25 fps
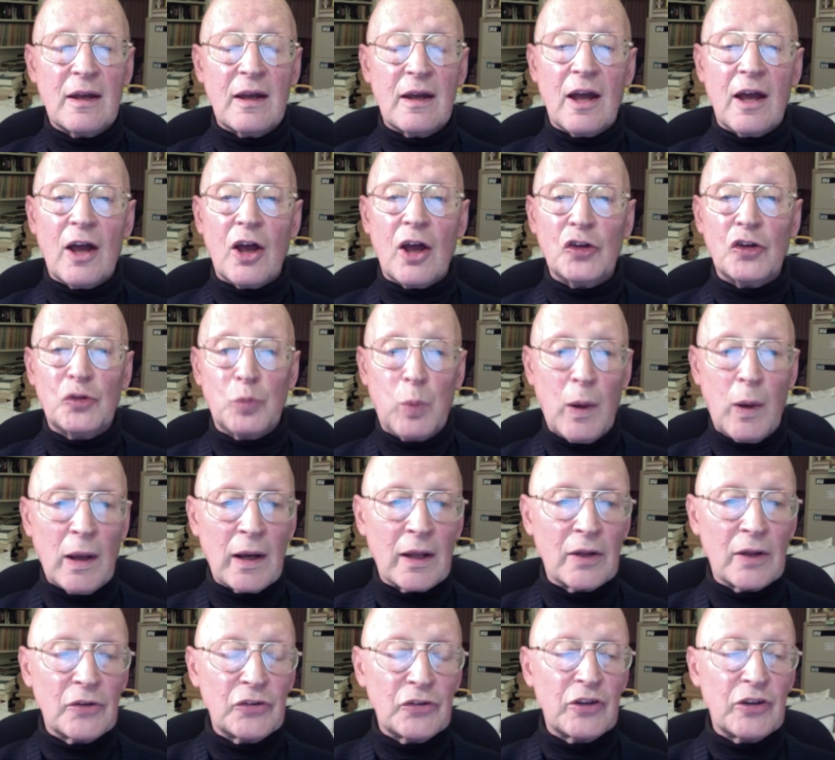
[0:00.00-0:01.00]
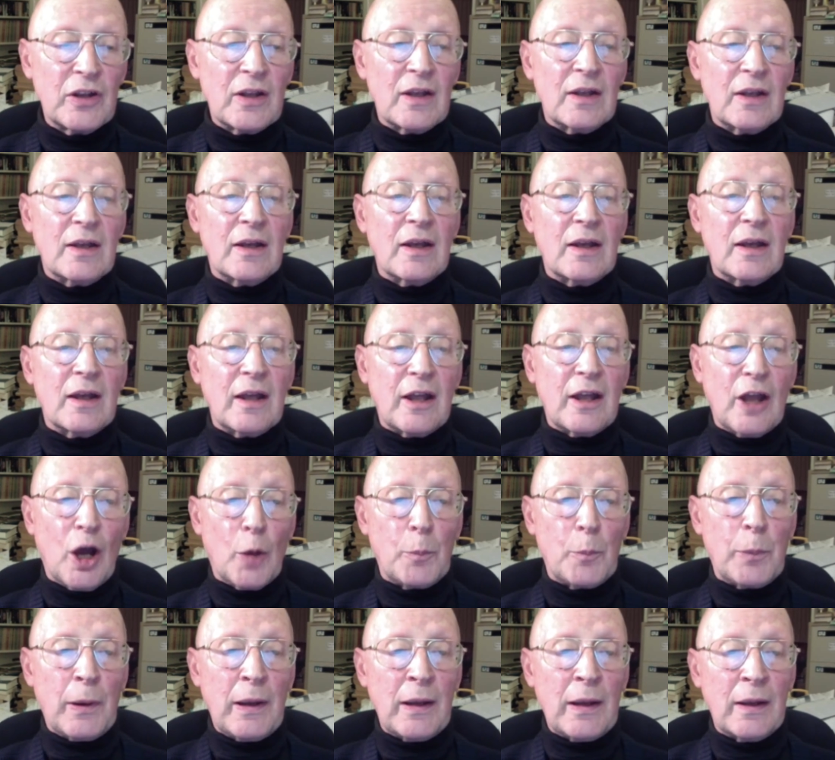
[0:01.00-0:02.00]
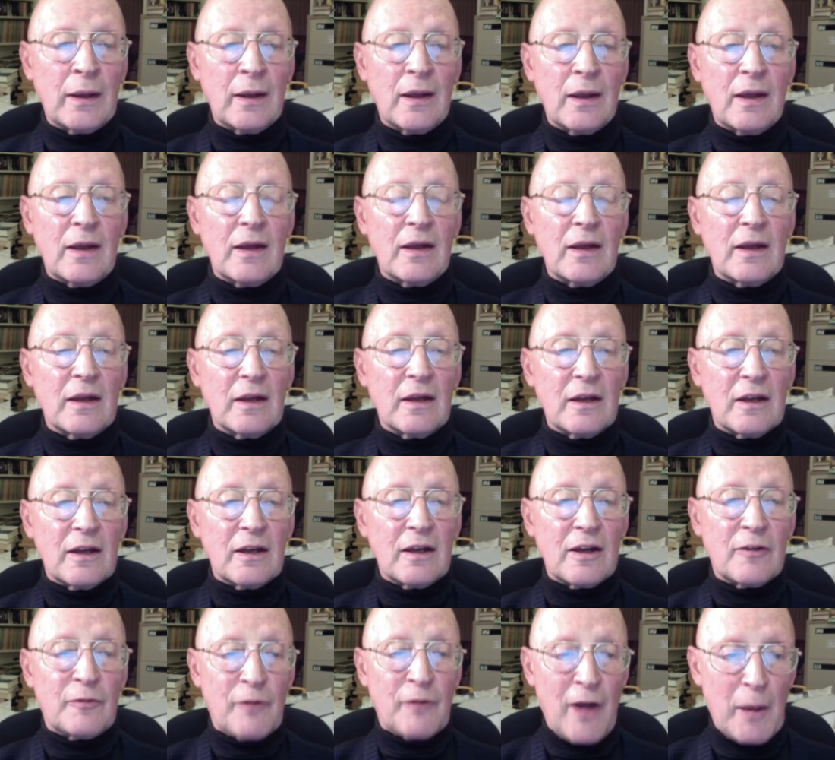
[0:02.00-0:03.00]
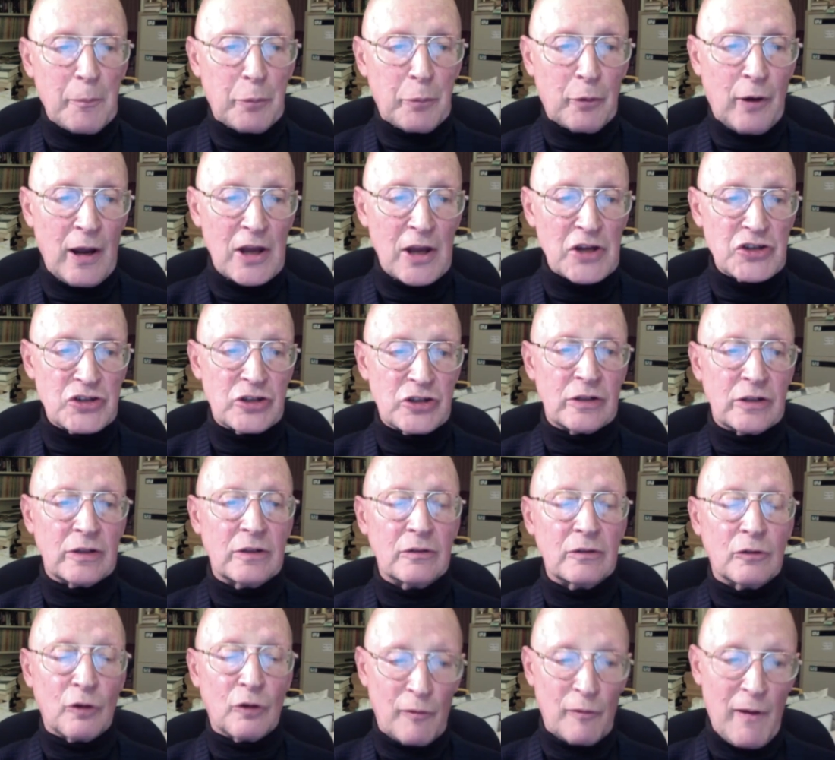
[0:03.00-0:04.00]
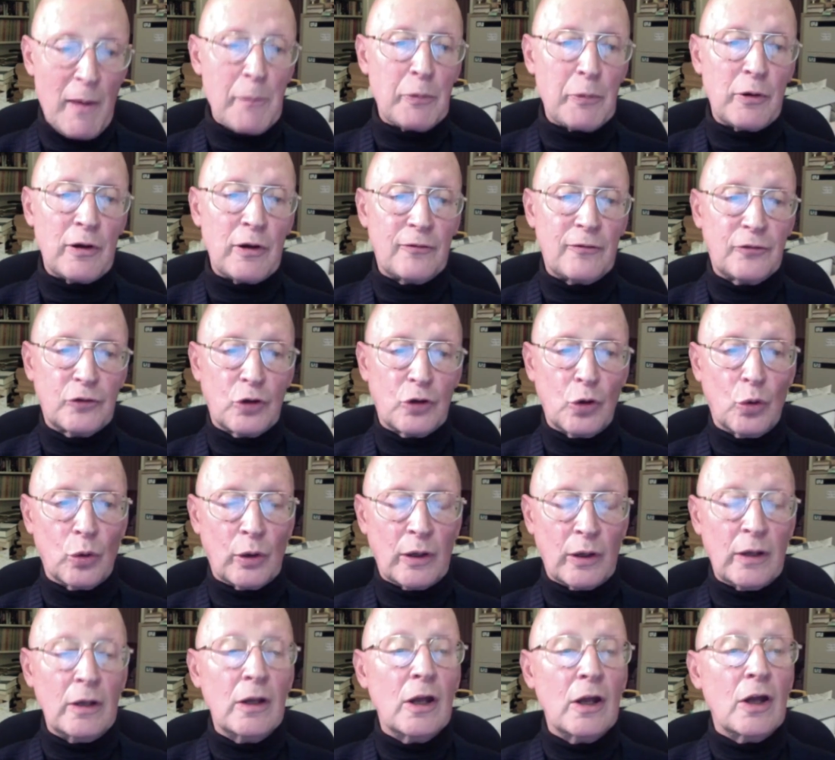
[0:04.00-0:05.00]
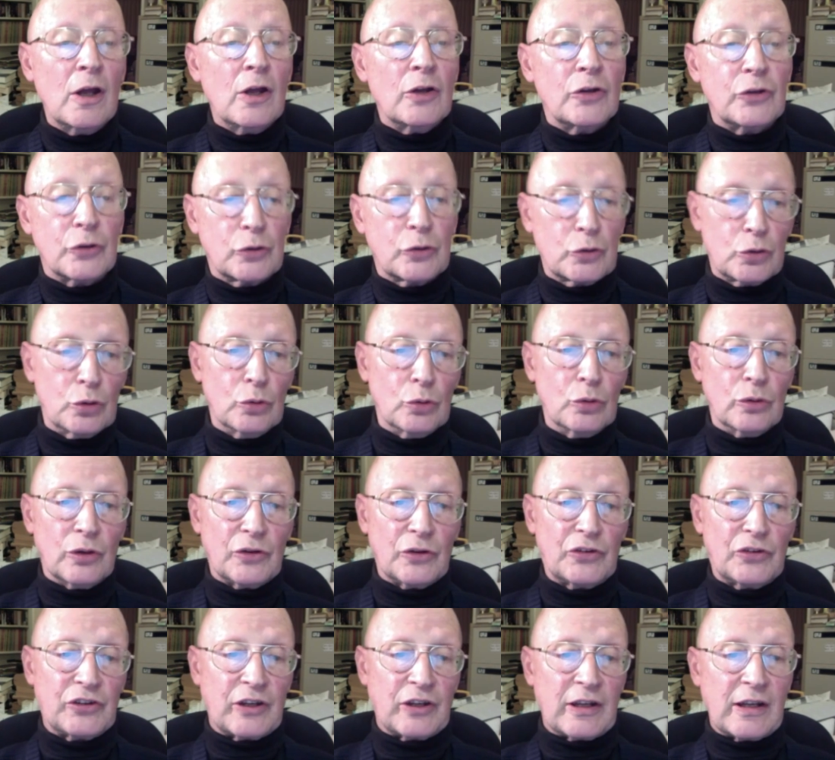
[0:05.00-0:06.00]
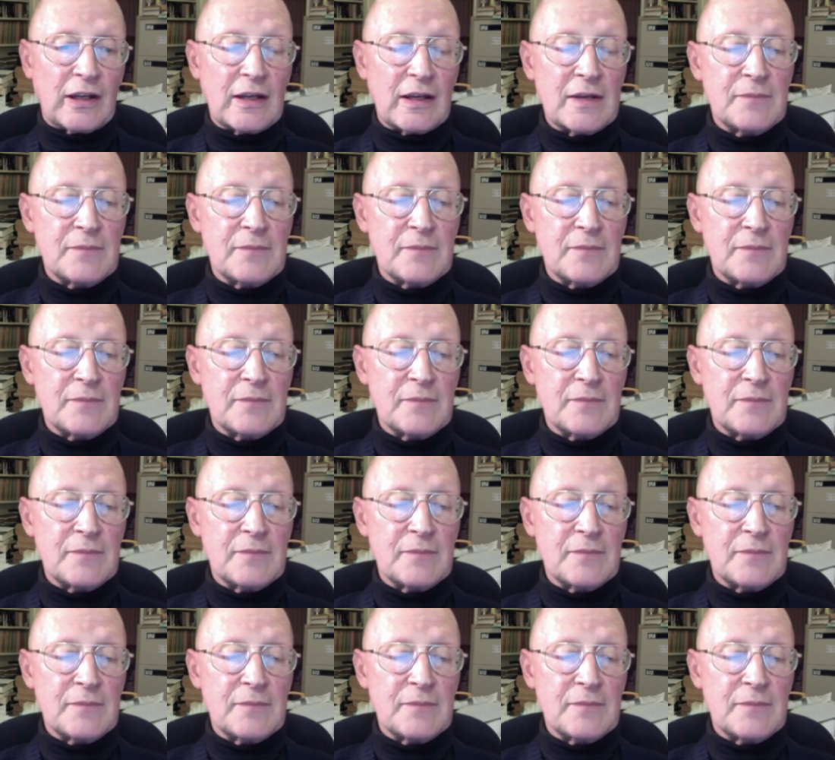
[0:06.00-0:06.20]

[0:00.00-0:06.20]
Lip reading: as well as helping evaporation or evaporative cooling to cool the sea.